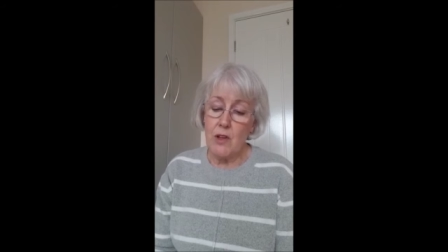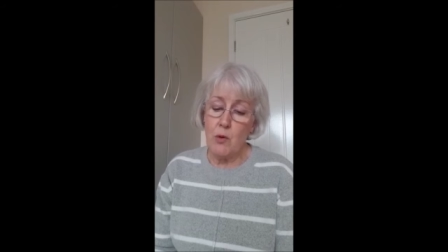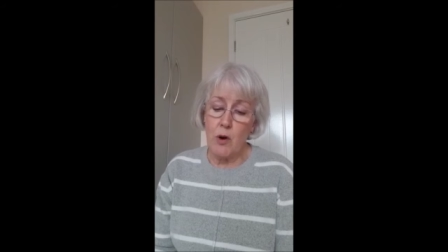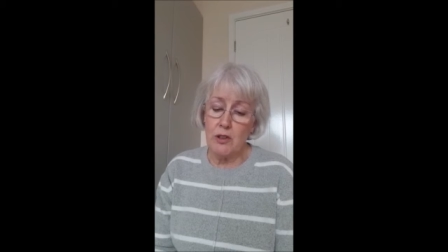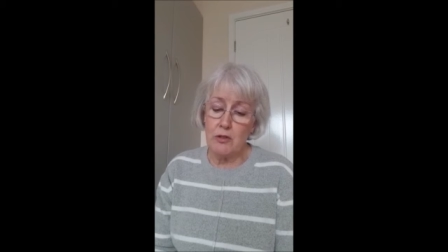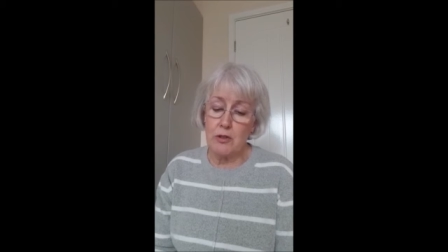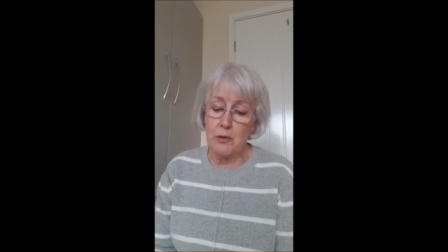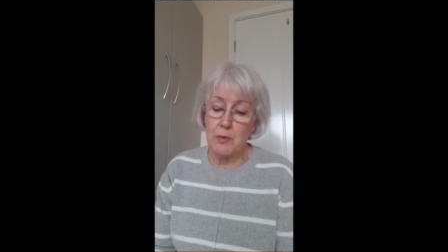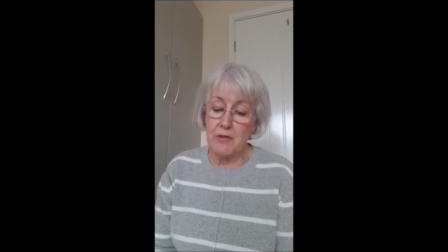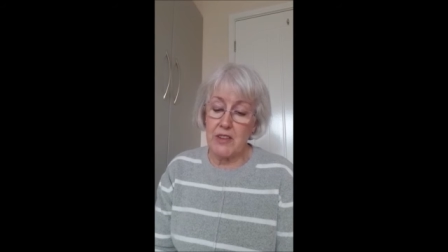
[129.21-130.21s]
One
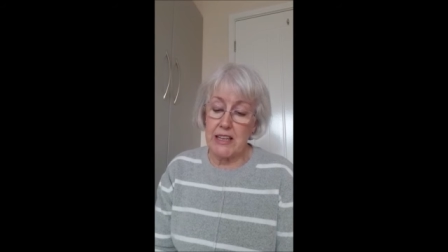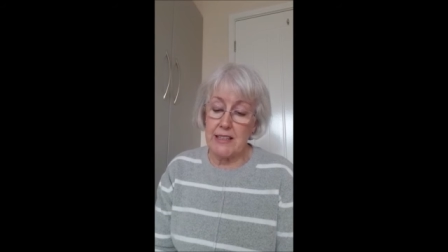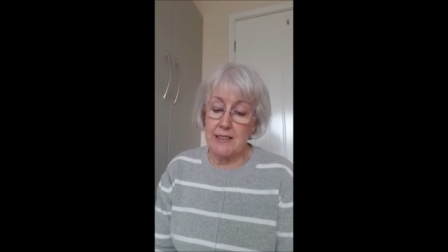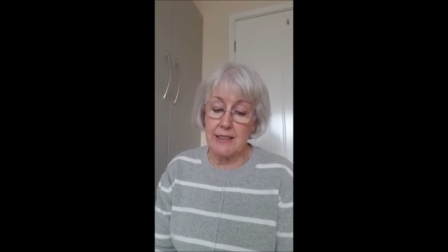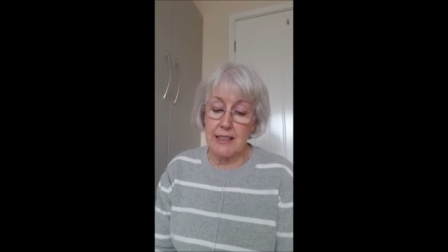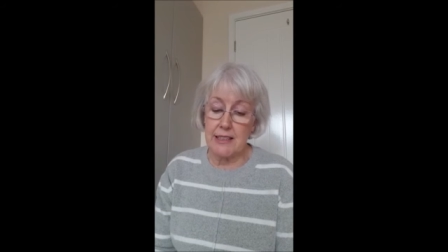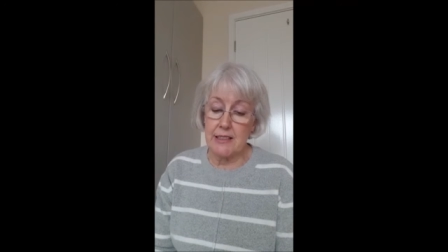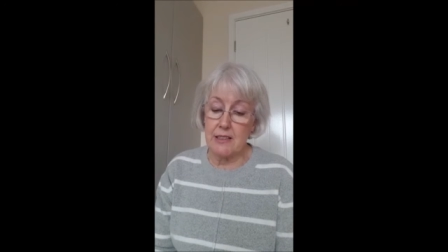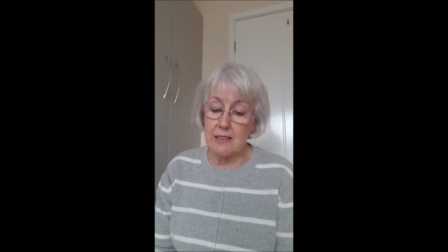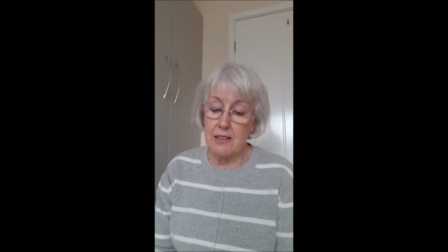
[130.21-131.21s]
group of these
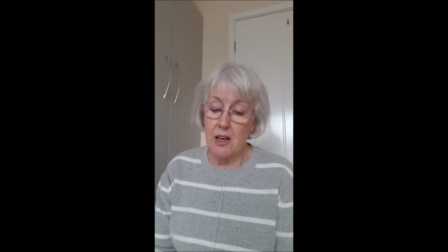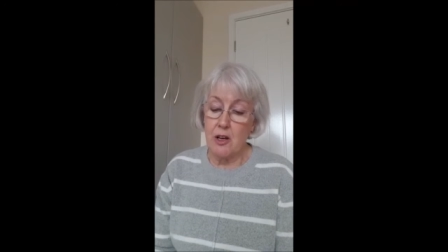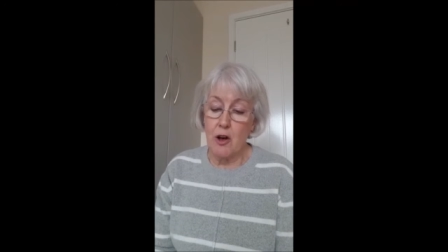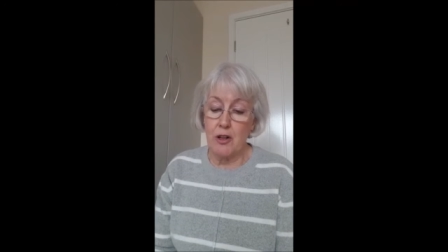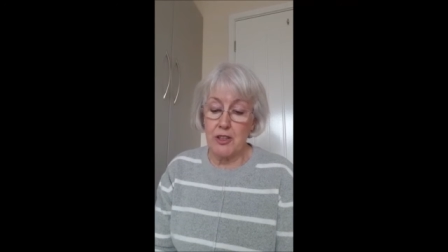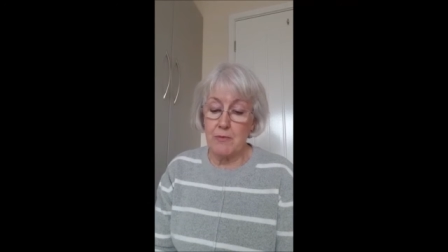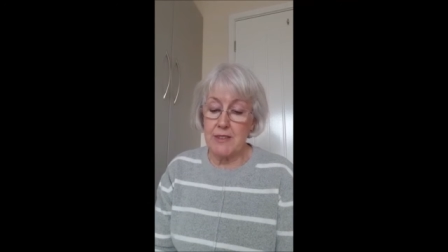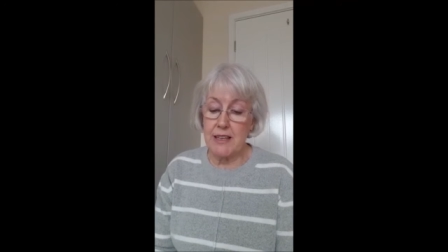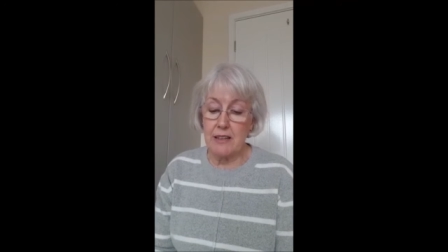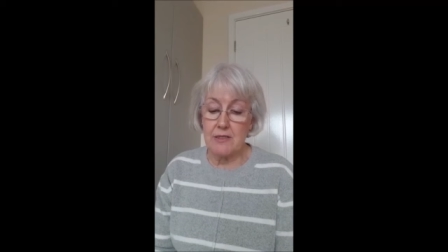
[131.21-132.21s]
leaders called
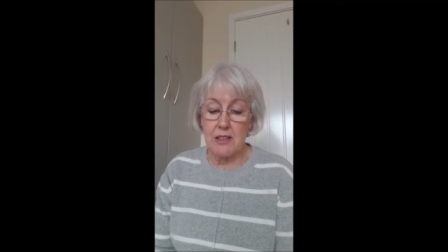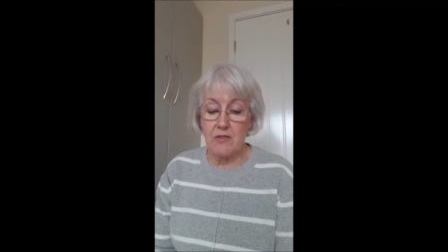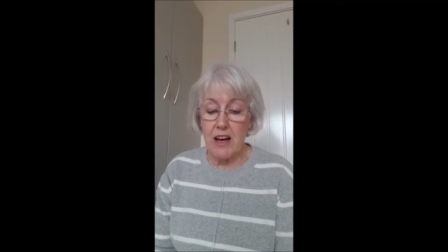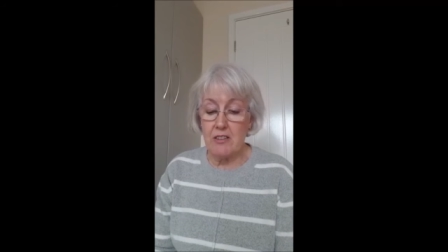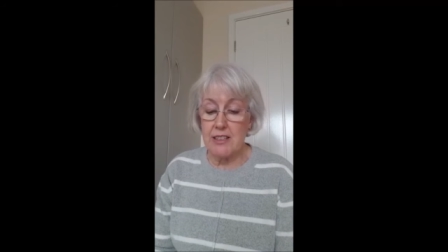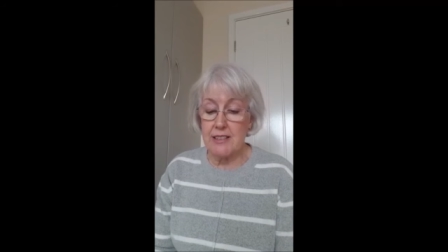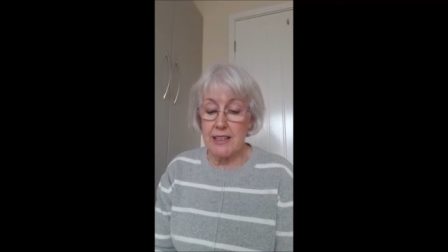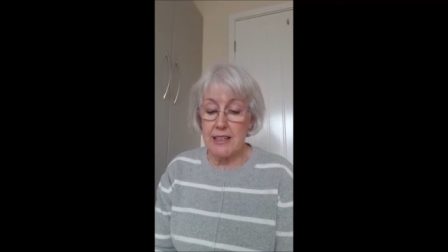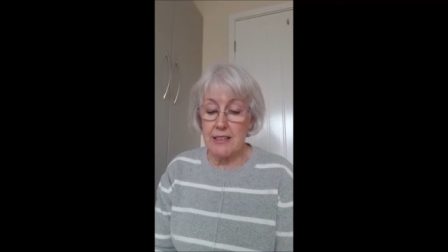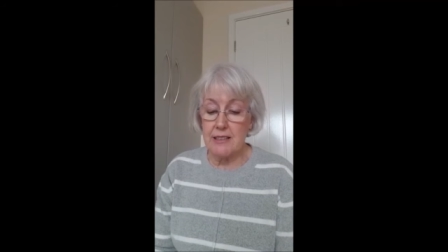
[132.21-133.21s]
themselves the
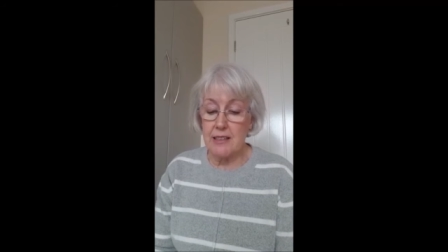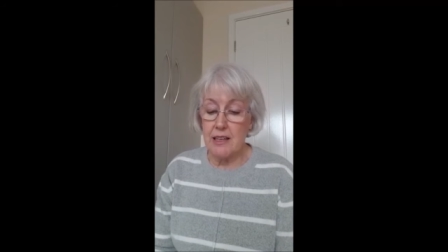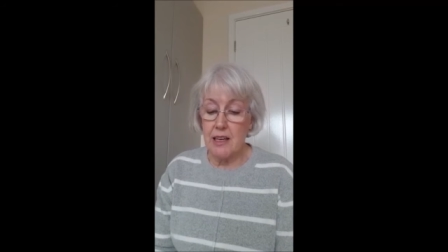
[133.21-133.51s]
Pharisees,